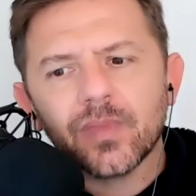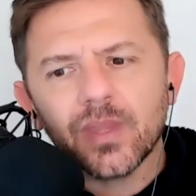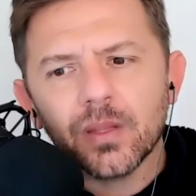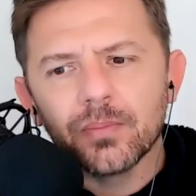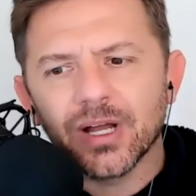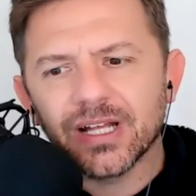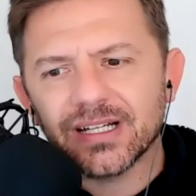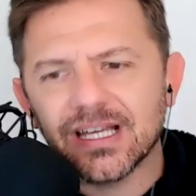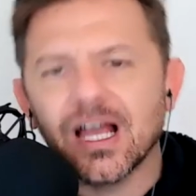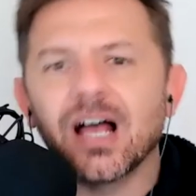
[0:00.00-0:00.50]

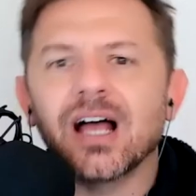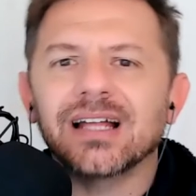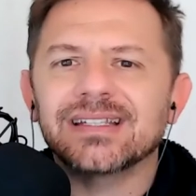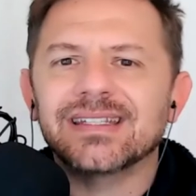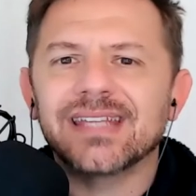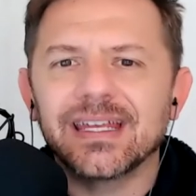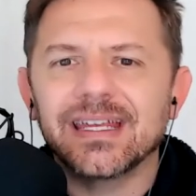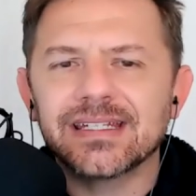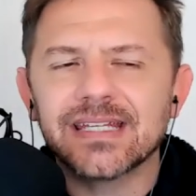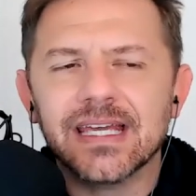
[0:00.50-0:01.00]
but
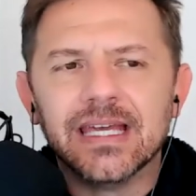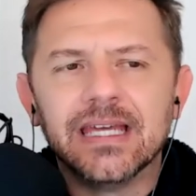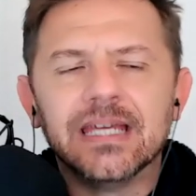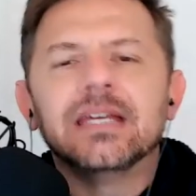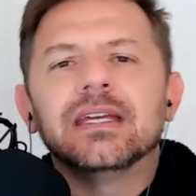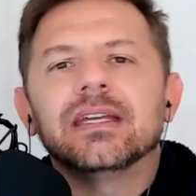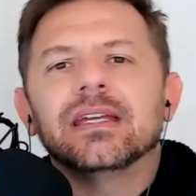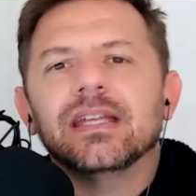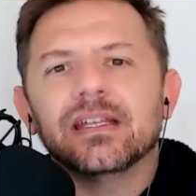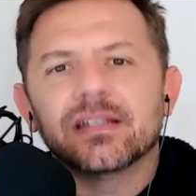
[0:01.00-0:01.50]
content
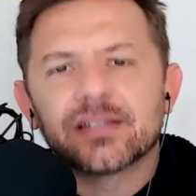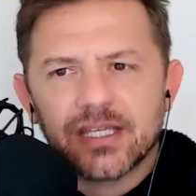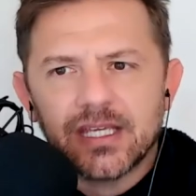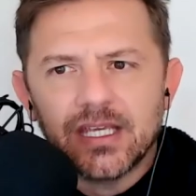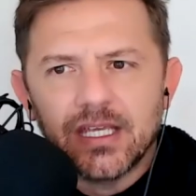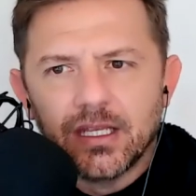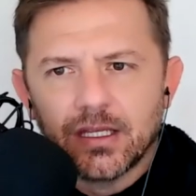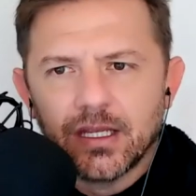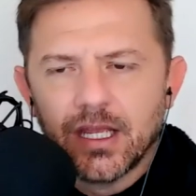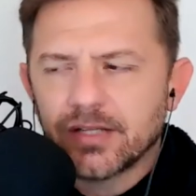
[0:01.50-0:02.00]
is
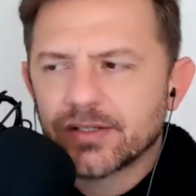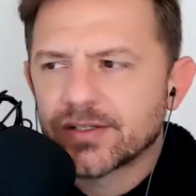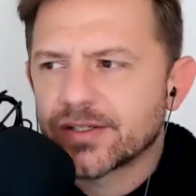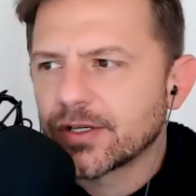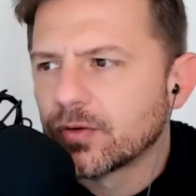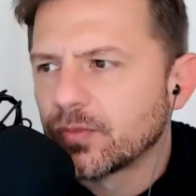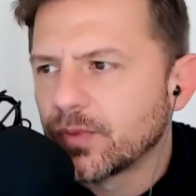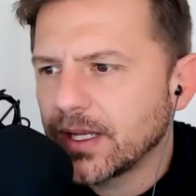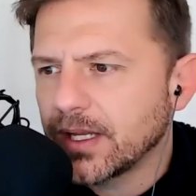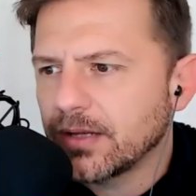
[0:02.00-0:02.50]
king. And
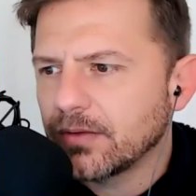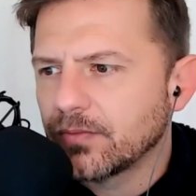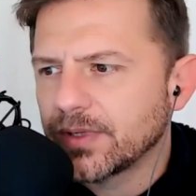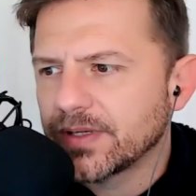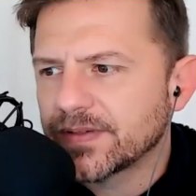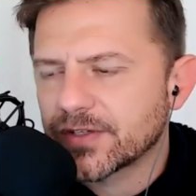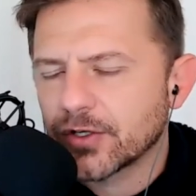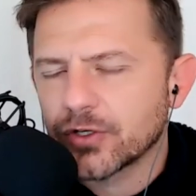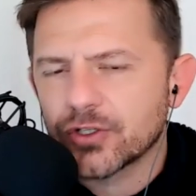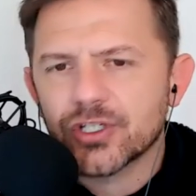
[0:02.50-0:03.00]
so we
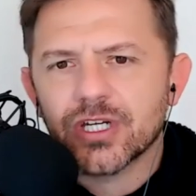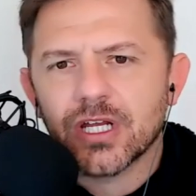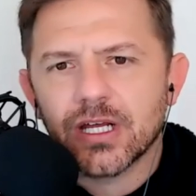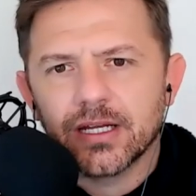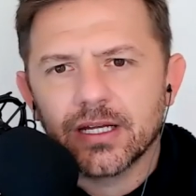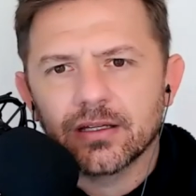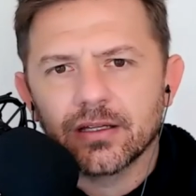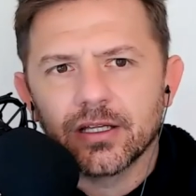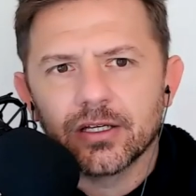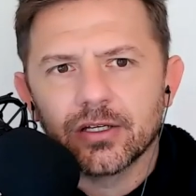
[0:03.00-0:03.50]
searched
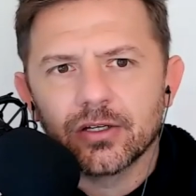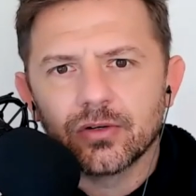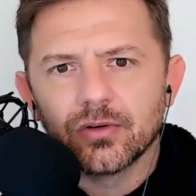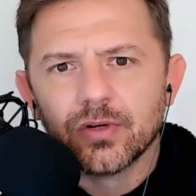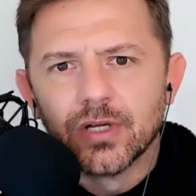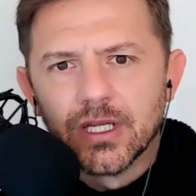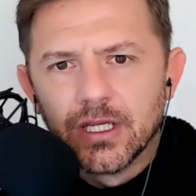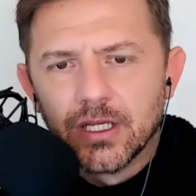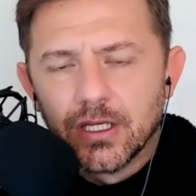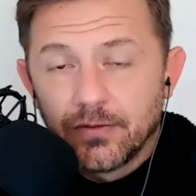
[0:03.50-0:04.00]
high and
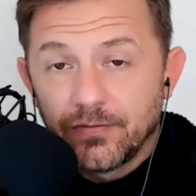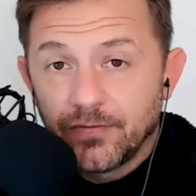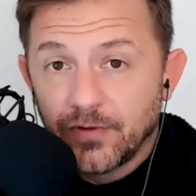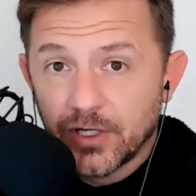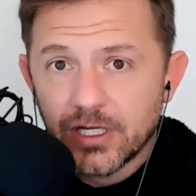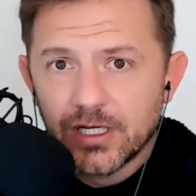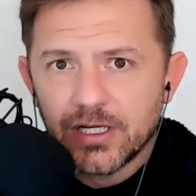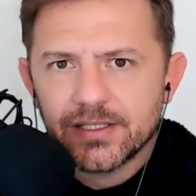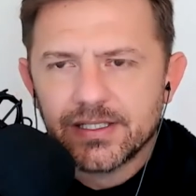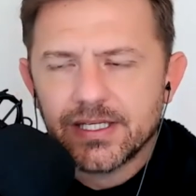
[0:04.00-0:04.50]
low for
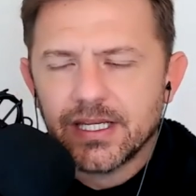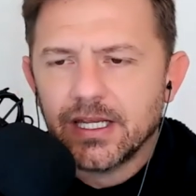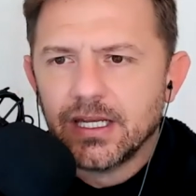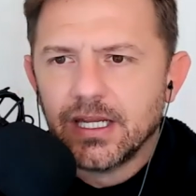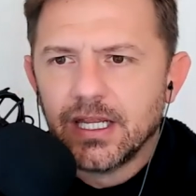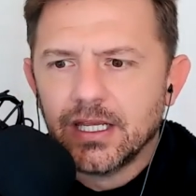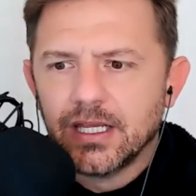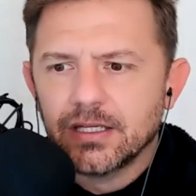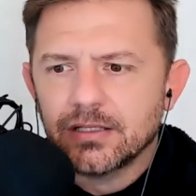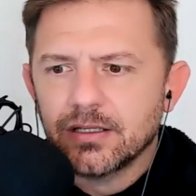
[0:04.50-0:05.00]
content.
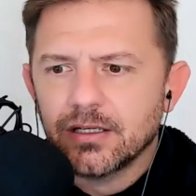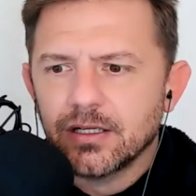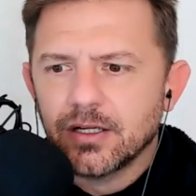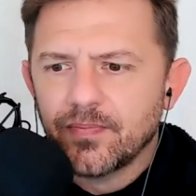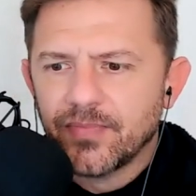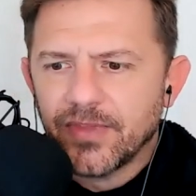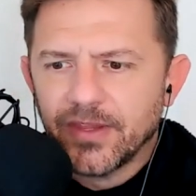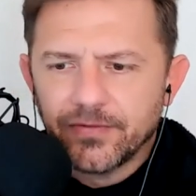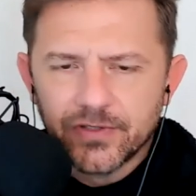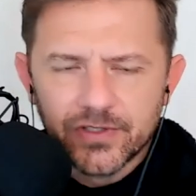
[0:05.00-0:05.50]

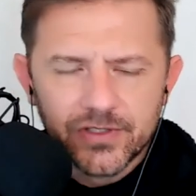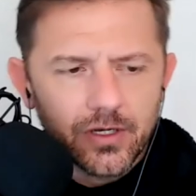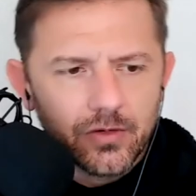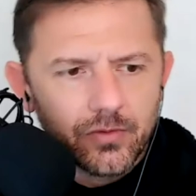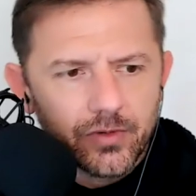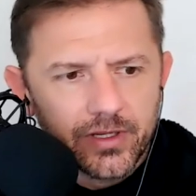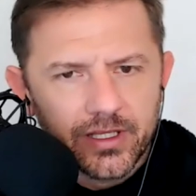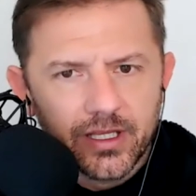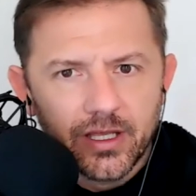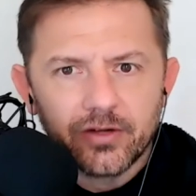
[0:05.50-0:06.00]
And if you saw
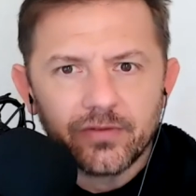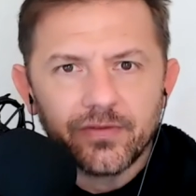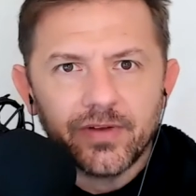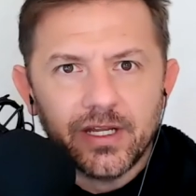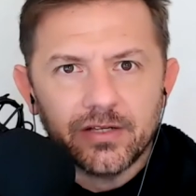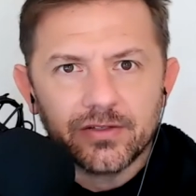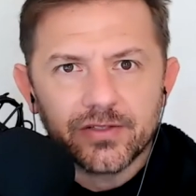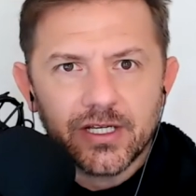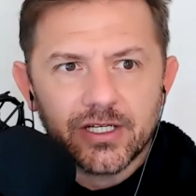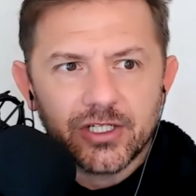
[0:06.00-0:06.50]
one of the other
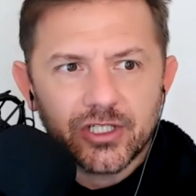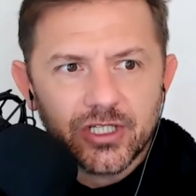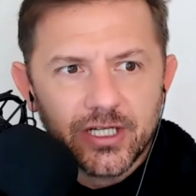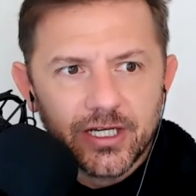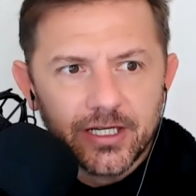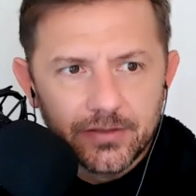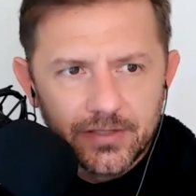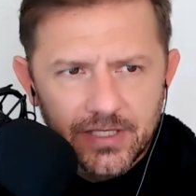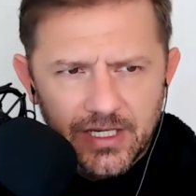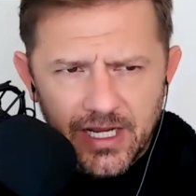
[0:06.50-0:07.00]
videos I
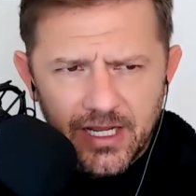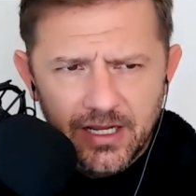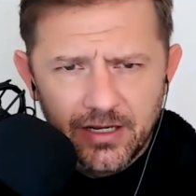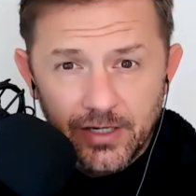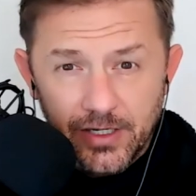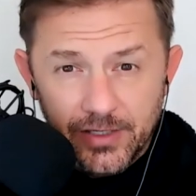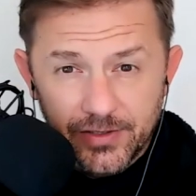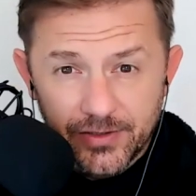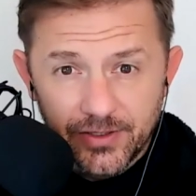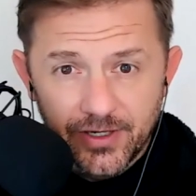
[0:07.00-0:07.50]
shot today
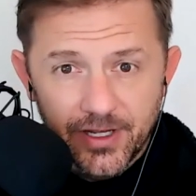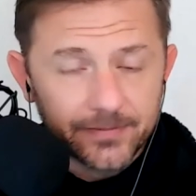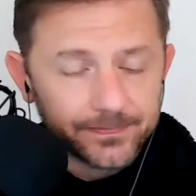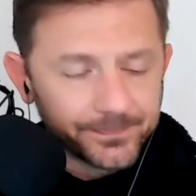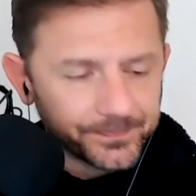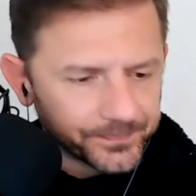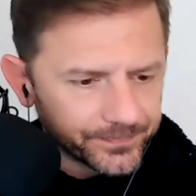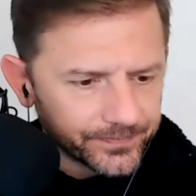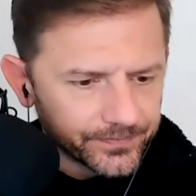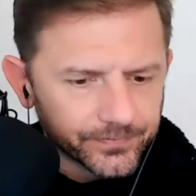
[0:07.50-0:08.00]
or yesterday,
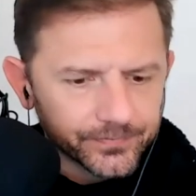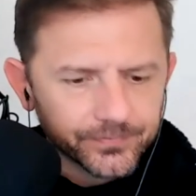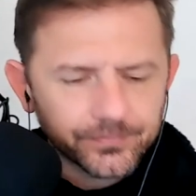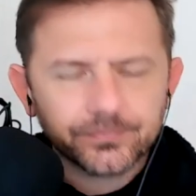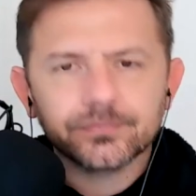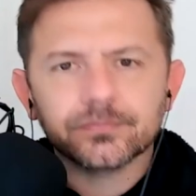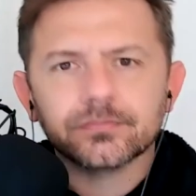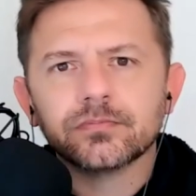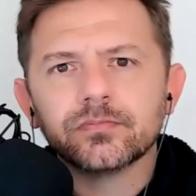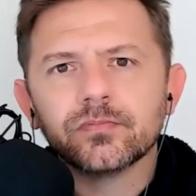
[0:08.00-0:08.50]

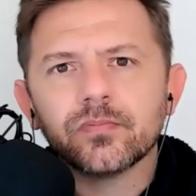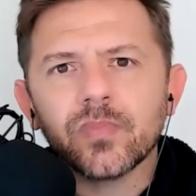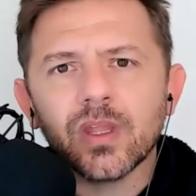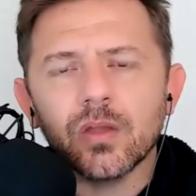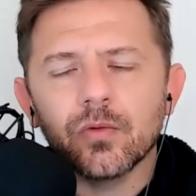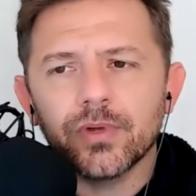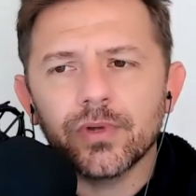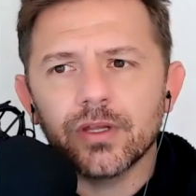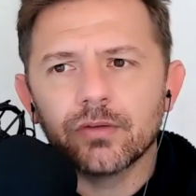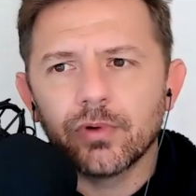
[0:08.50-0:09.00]

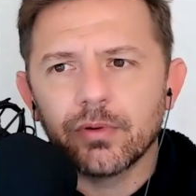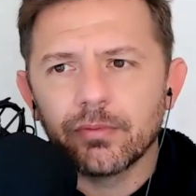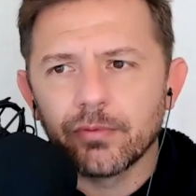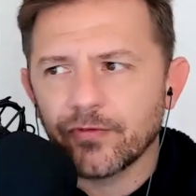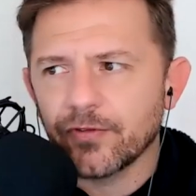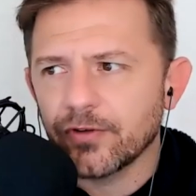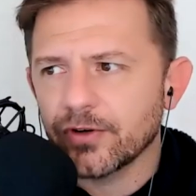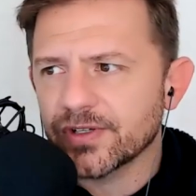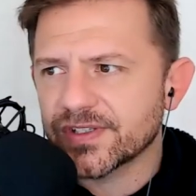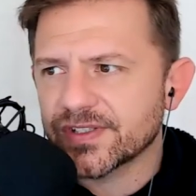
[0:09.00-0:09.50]
we
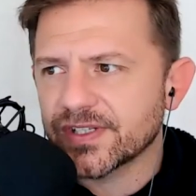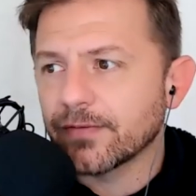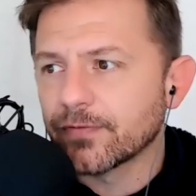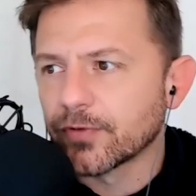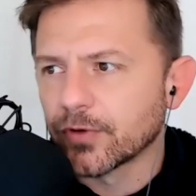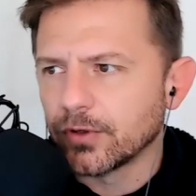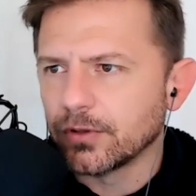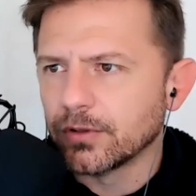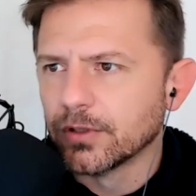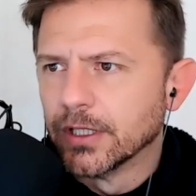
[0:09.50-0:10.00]
refer to
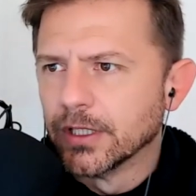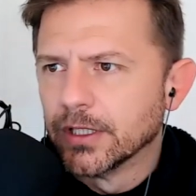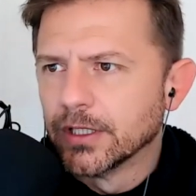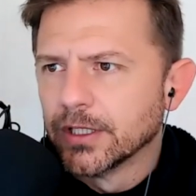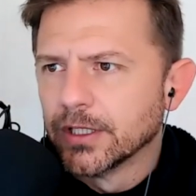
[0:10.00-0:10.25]
several